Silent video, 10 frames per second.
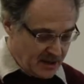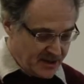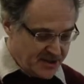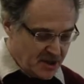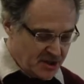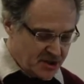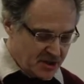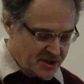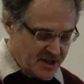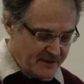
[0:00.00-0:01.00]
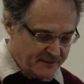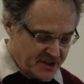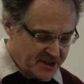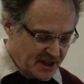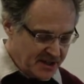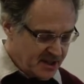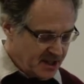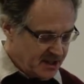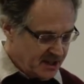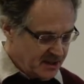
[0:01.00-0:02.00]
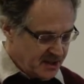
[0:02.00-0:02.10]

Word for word: Researchers have facilitated